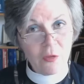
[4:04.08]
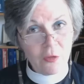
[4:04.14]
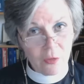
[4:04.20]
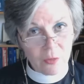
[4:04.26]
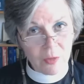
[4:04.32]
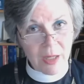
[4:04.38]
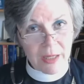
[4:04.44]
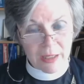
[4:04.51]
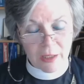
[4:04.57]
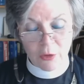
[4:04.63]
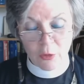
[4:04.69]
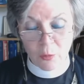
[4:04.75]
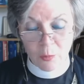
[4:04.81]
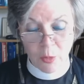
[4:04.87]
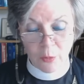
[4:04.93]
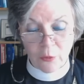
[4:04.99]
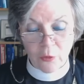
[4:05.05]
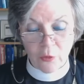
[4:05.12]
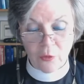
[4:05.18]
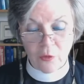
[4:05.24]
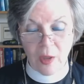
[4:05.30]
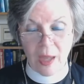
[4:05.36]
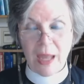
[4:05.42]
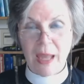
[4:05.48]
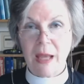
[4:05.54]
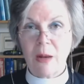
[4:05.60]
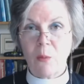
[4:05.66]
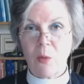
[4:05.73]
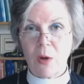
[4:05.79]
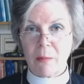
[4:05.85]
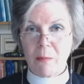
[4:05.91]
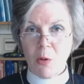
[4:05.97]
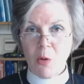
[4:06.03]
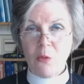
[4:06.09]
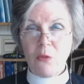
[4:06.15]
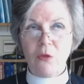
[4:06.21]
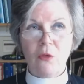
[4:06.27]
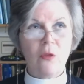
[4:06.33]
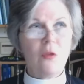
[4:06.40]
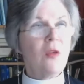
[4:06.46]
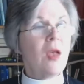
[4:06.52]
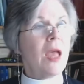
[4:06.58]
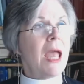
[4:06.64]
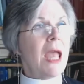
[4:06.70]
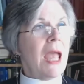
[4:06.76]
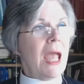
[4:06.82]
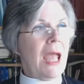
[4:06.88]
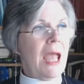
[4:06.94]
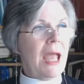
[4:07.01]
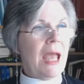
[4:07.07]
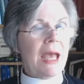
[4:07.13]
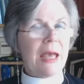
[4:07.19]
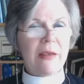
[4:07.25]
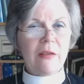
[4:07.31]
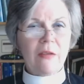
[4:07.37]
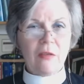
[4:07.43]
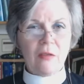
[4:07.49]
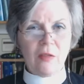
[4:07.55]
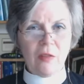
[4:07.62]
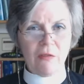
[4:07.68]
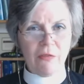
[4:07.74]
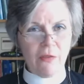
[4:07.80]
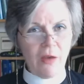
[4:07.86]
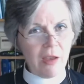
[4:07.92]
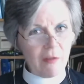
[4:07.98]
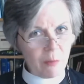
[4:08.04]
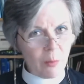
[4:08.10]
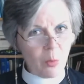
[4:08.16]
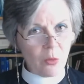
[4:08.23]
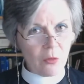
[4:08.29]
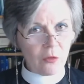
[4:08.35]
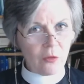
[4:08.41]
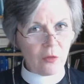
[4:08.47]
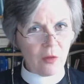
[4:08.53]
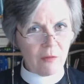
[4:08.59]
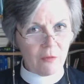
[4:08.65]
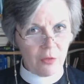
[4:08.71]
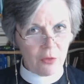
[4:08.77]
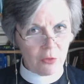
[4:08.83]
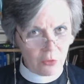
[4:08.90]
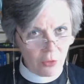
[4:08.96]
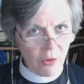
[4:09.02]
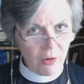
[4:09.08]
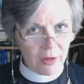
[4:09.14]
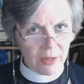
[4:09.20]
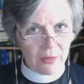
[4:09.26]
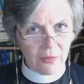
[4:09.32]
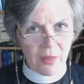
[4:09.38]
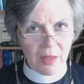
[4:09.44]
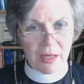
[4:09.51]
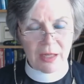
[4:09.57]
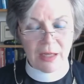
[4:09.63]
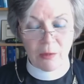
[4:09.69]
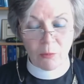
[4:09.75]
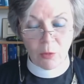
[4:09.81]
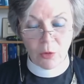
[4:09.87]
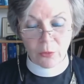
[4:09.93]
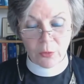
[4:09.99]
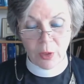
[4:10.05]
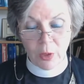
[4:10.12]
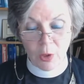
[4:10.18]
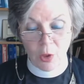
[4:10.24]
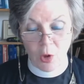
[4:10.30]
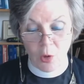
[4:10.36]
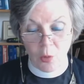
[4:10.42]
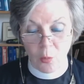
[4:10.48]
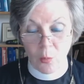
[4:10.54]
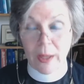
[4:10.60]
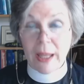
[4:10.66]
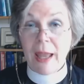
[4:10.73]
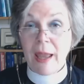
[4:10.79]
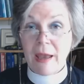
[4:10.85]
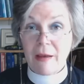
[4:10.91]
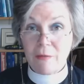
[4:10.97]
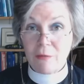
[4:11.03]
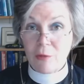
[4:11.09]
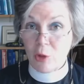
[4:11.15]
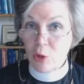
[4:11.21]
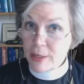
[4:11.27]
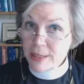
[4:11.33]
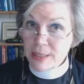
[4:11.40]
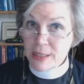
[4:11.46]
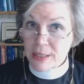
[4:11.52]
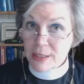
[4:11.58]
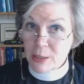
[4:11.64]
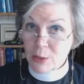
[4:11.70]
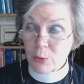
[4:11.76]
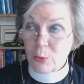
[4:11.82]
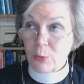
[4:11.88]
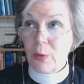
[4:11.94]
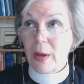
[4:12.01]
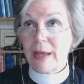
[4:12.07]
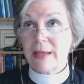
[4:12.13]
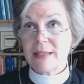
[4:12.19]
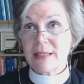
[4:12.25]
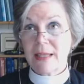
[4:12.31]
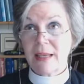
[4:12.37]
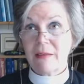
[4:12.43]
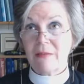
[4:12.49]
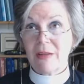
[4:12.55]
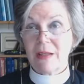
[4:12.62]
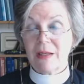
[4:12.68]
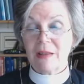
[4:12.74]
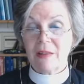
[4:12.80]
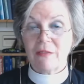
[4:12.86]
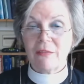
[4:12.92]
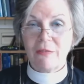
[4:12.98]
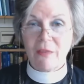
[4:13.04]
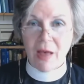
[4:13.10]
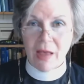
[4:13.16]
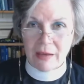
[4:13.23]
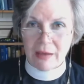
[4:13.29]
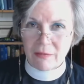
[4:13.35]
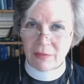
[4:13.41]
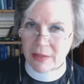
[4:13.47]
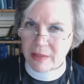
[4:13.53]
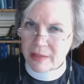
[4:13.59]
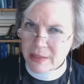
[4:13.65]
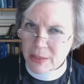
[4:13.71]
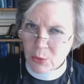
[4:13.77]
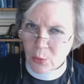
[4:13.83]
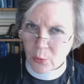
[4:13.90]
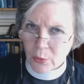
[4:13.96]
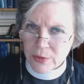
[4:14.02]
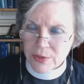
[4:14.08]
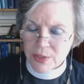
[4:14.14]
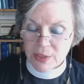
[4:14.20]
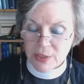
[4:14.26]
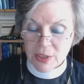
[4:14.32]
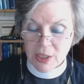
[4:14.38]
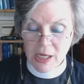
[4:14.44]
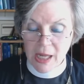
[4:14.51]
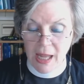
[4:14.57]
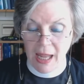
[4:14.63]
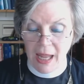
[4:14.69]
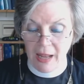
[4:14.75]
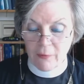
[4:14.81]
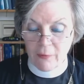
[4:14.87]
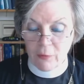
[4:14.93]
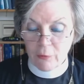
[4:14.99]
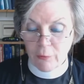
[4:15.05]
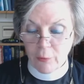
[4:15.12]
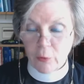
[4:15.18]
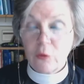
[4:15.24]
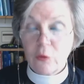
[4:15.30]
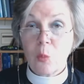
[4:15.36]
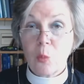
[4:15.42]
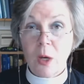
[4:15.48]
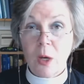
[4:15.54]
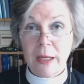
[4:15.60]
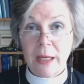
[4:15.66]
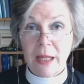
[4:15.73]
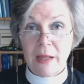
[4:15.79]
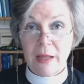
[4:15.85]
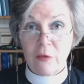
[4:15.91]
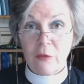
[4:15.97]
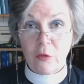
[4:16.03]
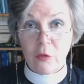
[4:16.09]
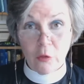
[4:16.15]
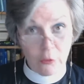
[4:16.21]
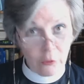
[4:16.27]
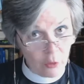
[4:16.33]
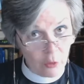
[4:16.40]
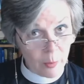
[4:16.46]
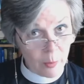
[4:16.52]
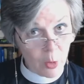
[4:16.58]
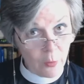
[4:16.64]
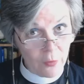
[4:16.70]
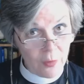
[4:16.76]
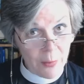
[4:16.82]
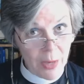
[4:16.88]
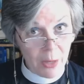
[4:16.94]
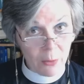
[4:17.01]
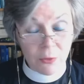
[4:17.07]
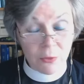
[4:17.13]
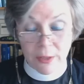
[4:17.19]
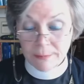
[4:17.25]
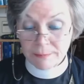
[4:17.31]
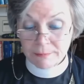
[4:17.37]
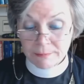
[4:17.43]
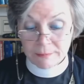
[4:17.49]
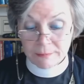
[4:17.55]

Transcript: also like a new Moses. And where Moses has the 5 books of the Torah that he wrote, we have Jesus who has given the 5 discourses. And the first one is the Sermon on the Mount,